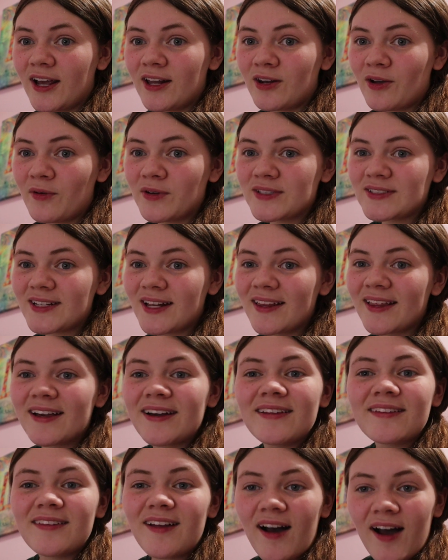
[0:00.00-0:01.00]
I know it's not
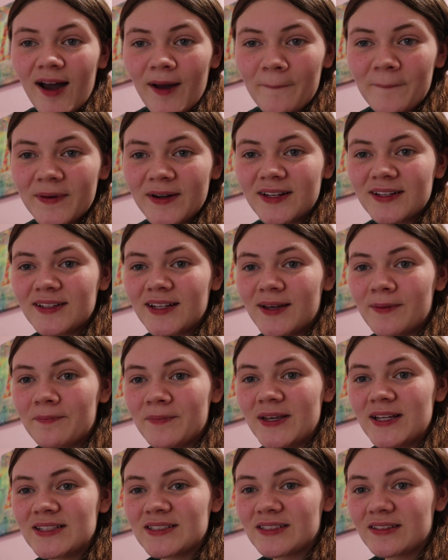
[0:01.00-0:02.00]
like a lot, but it
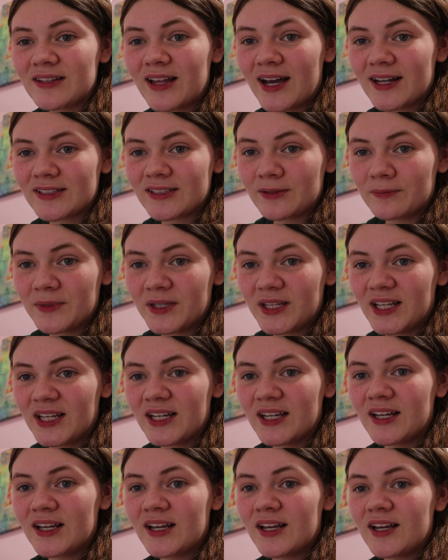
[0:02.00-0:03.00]
means a lot to me